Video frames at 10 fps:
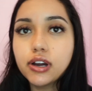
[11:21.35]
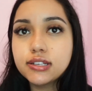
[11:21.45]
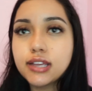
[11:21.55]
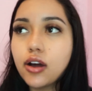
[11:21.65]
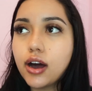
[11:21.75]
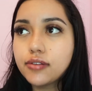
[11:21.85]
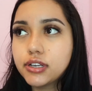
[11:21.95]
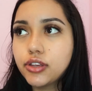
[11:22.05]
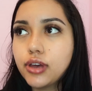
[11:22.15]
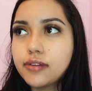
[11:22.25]
as how
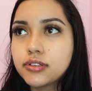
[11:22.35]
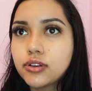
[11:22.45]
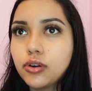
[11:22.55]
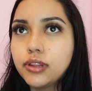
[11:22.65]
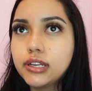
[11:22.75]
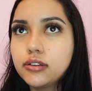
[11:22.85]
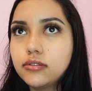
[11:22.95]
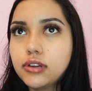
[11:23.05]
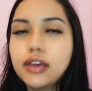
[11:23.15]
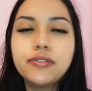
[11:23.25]
often you have to go,
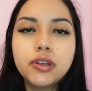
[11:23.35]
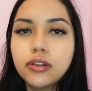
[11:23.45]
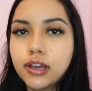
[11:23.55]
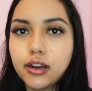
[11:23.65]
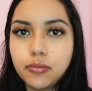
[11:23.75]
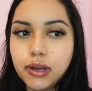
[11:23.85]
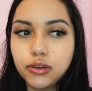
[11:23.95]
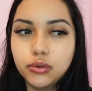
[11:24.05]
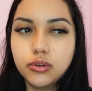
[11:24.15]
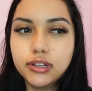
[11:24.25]
if you look it up on
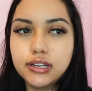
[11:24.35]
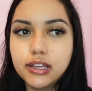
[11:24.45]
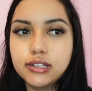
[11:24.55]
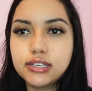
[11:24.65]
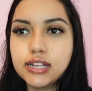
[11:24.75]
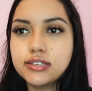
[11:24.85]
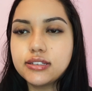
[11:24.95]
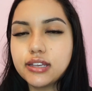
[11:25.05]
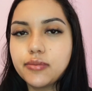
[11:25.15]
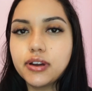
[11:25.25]
Google, it tends to
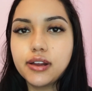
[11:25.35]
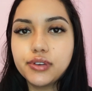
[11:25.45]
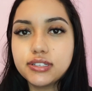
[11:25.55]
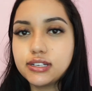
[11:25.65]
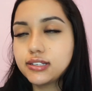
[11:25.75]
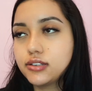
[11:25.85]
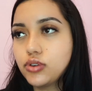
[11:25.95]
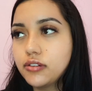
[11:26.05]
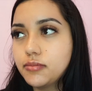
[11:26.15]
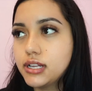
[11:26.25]
say about every 6 to
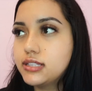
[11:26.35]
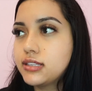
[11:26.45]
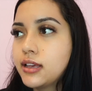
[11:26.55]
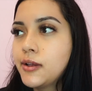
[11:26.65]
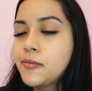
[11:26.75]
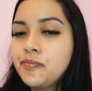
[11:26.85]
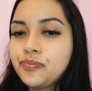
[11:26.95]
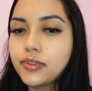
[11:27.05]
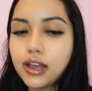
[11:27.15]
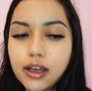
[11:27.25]
12 months.
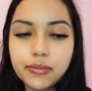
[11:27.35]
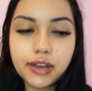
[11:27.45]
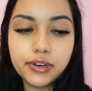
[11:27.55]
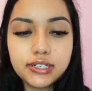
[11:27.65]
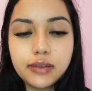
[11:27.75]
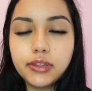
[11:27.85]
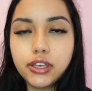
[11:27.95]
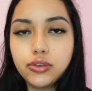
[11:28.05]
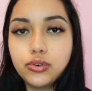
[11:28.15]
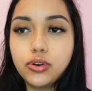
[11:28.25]
Every time
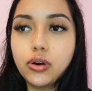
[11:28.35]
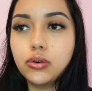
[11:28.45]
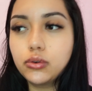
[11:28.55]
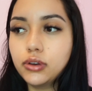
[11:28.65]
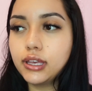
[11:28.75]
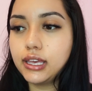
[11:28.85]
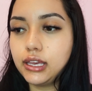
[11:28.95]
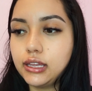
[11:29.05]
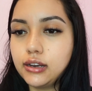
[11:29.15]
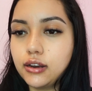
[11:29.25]
that you go
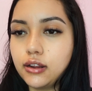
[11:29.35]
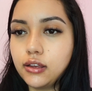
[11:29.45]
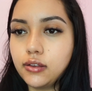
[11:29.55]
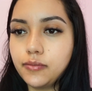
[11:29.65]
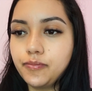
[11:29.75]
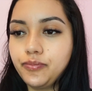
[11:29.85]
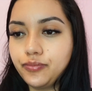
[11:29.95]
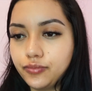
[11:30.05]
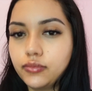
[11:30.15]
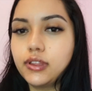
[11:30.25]
in,
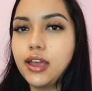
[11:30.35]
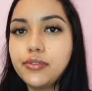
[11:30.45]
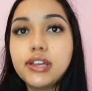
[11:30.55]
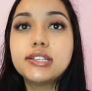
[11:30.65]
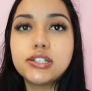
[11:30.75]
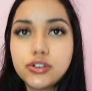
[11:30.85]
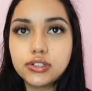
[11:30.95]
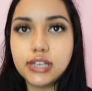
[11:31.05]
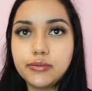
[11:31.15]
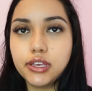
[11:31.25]
every additional
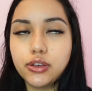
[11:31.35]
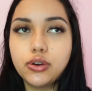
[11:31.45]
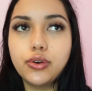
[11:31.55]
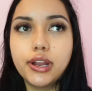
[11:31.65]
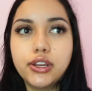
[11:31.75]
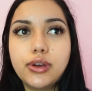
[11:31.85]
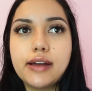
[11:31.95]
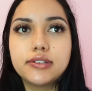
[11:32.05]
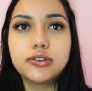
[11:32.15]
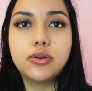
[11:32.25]
time that you go in, you
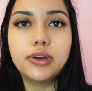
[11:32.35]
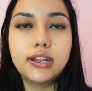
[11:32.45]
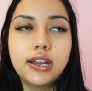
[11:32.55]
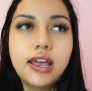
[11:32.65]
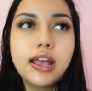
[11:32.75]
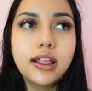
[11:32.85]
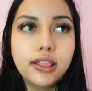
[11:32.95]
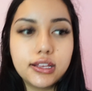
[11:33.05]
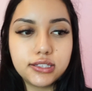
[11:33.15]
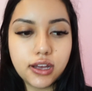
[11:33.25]
have to go in
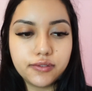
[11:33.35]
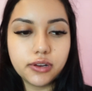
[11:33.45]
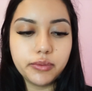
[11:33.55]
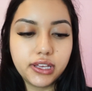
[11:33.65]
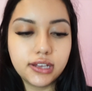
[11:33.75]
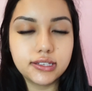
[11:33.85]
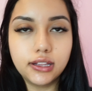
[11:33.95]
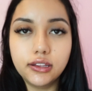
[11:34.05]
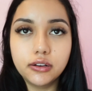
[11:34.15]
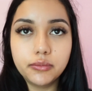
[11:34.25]
less often because a
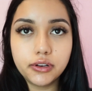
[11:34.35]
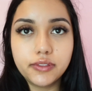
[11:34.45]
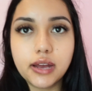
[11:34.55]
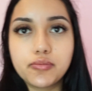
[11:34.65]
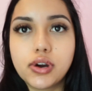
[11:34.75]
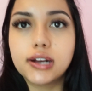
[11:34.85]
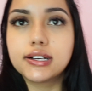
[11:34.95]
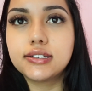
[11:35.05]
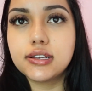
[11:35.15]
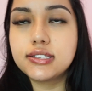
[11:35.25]
little bit of that
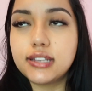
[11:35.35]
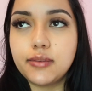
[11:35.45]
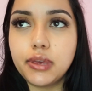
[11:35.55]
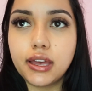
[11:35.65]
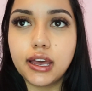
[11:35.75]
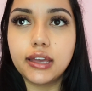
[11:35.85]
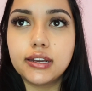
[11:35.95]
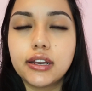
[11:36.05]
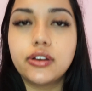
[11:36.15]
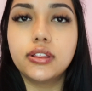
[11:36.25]
product does stay behind
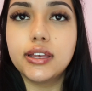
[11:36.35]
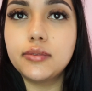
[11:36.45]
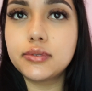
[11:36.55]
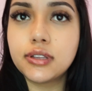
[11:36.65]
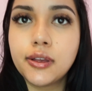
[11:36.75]
on your lips.